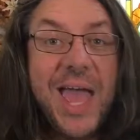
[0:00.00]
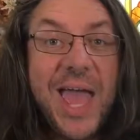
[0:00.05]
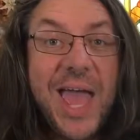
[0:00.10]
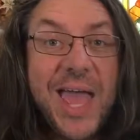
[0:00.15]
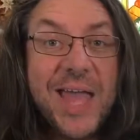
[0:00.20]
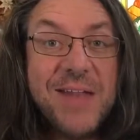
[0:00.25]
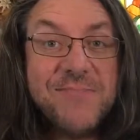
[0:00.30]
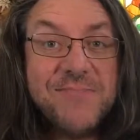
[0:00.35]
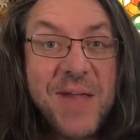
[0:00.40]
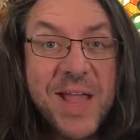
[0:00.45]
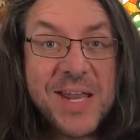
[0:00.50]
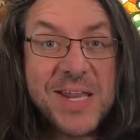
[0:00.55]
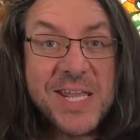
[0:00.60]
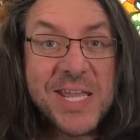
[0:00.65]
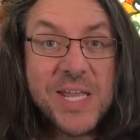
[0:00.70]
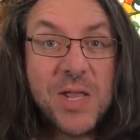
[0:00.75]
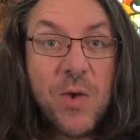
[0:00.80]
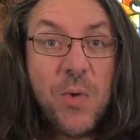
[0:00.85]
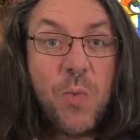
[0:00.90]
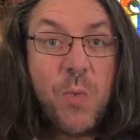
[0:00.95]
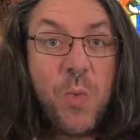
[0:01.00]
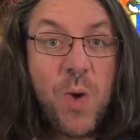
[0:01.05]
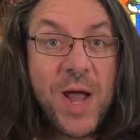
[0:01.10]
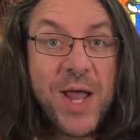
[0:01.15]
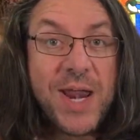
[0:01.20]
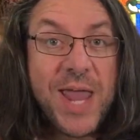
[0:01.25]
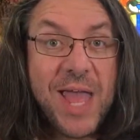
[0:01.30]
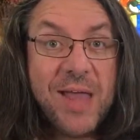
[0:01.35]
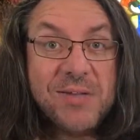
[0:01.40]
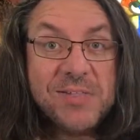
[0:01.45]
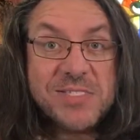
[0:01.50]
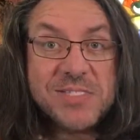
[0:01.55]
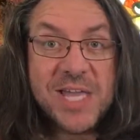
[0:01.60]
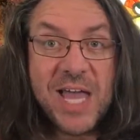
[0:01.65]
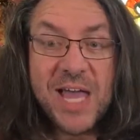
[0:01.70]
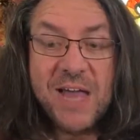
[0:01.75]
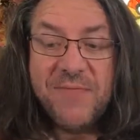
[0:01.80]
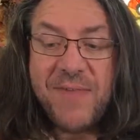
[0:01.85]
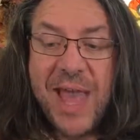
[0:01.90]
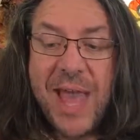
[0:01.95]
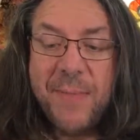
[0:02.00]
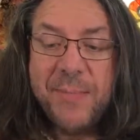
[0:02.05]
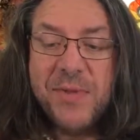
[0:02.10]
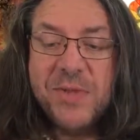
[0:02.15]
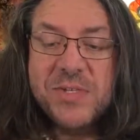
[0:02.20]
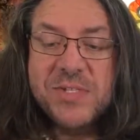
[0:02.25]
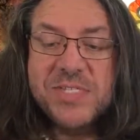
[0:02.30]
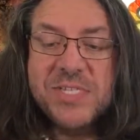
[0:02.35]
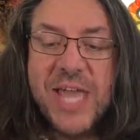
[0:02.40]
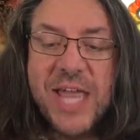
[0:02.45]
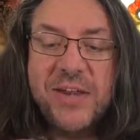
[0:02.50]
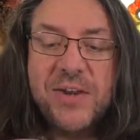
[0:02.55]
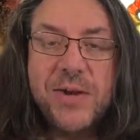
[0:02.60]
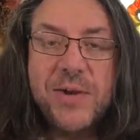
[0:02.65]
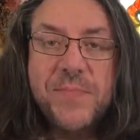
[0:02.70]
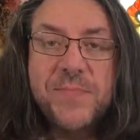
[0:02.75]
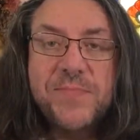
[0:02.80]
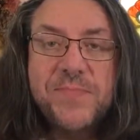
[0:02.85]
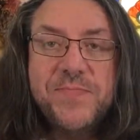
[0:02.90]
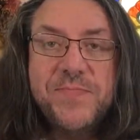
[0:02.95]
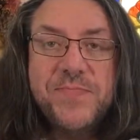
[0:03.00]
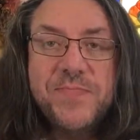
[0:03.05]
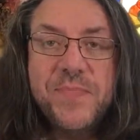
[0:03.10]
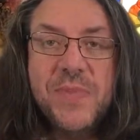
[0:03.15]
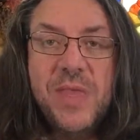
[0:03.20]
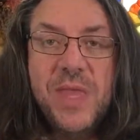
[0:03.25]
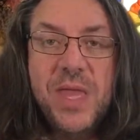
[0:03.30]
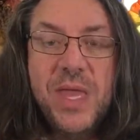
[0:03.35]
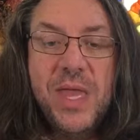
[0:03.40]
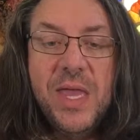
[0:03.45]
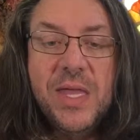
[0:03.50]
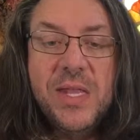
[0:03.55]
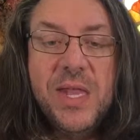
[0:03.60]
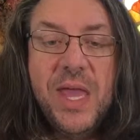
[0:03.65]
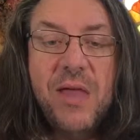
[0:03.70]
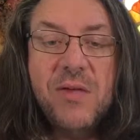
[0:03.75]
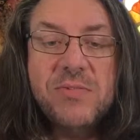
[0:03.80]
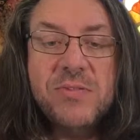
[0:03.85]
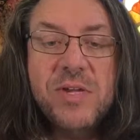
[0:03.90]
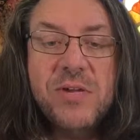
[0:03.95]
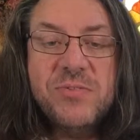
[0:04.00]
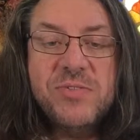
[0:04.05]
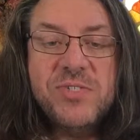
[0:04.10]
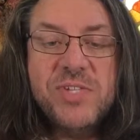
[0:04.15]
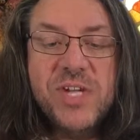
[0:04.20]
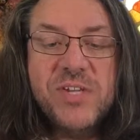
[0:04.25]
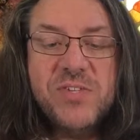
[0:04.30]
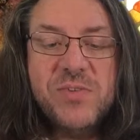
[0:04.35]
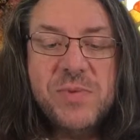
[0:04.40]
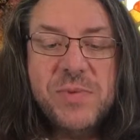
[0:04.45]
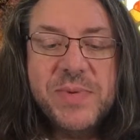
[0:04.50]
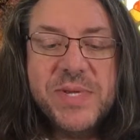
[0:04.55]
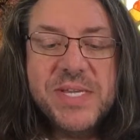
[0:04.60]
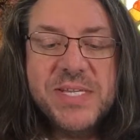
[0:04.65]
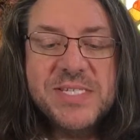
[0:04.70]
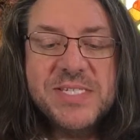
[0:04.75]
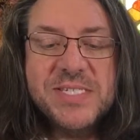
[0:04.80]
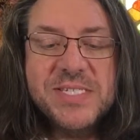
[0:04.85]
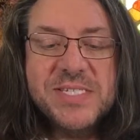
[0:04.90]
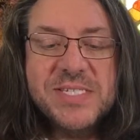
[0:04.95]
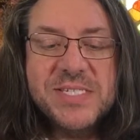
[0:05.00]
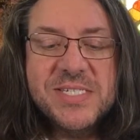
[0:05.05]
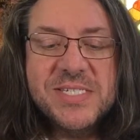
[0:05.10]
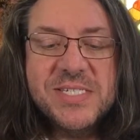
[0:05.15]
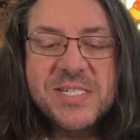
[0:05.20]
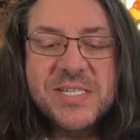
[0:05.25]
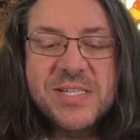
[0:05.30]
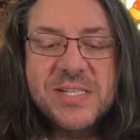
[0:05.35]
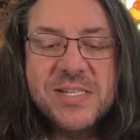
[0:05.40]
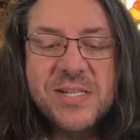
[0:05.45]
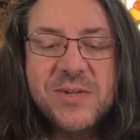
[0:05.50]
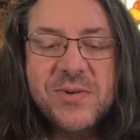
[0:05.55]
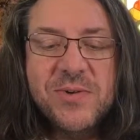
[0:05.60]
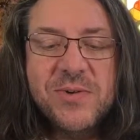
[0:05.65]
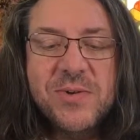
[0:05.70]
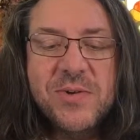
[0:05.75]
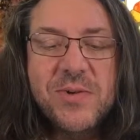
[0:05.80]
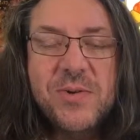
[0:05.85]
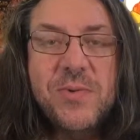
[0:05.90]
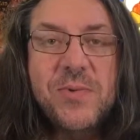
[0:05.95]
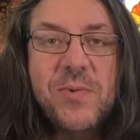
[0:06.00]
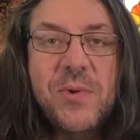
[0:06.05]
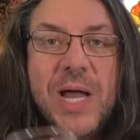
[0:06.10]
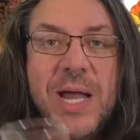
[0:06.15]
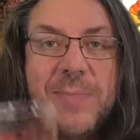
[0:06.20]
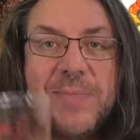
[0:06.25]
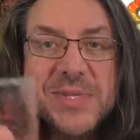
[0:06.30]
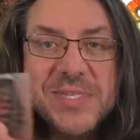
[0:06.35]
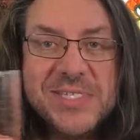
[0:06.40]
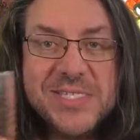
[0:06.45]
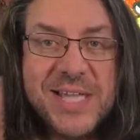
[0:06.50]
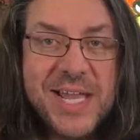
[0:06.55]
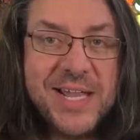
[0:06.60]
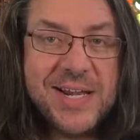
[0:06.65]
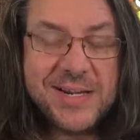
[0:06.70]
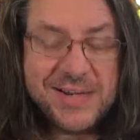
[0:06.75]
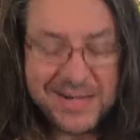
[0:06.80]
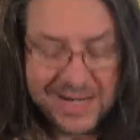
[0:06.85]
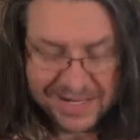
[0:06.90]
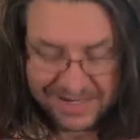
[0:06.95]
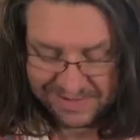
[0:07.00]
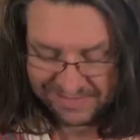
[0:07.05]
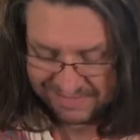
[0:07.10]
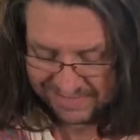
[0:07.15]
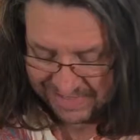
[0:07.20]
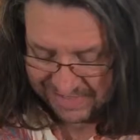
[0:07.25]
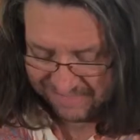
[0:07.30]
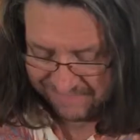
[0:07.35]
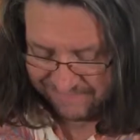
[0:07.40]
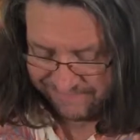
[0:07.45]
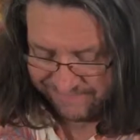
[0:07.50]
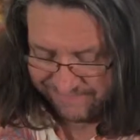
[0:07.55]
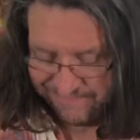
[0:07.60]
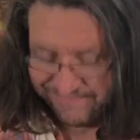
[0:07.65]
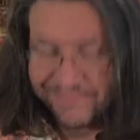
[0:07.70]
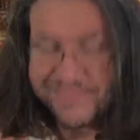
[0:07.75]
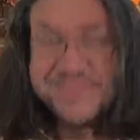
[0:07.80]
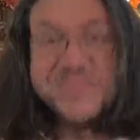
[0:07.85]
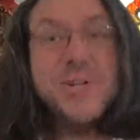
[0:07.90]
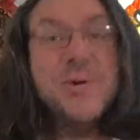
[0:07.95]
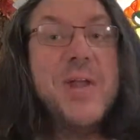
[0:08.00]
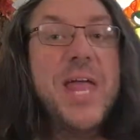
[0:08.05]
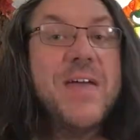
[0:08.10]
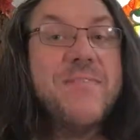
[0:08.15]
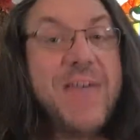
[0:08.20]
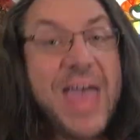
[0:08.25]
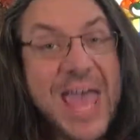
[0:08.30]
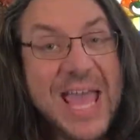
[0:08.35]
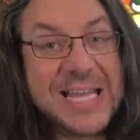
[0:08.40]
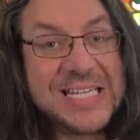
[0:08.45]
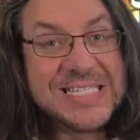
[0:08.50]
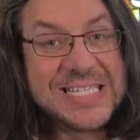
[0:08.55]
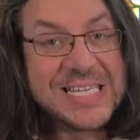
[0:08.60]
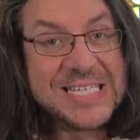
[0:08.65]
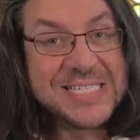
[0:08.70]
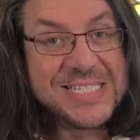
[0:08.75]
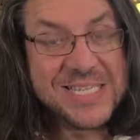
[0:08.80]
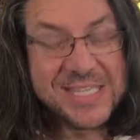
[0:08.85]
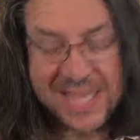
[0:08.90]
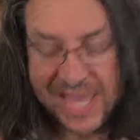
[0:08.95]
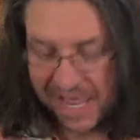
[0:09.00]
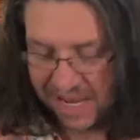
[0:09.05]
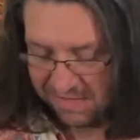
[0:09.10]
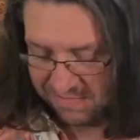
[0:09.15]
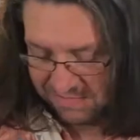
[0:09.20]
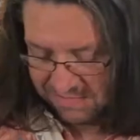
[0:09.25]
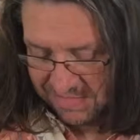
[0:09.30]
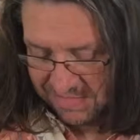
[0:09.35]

And finally, one ounce of apple cider. Now, don't judge me because this isn't local apple cider. I don't have access to that.